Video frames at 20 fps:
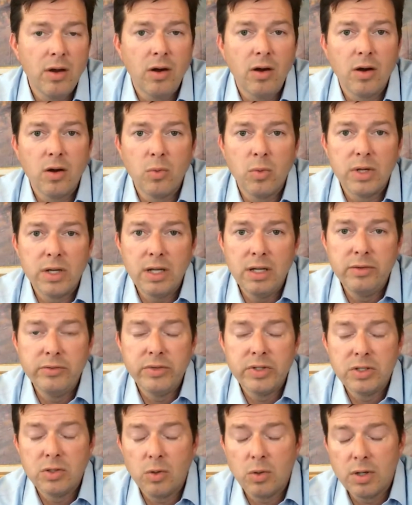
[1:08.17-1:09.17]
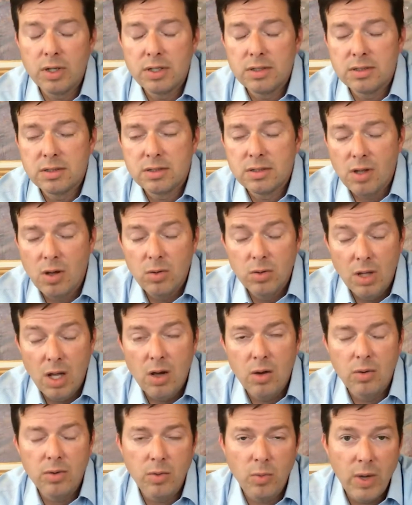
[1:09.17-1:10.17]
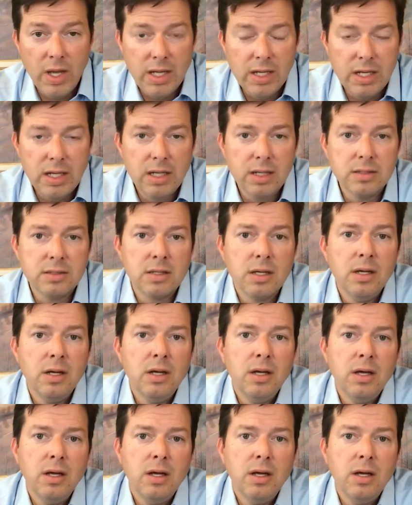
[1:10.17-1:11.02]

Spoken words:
are when inventory is so low the way it is,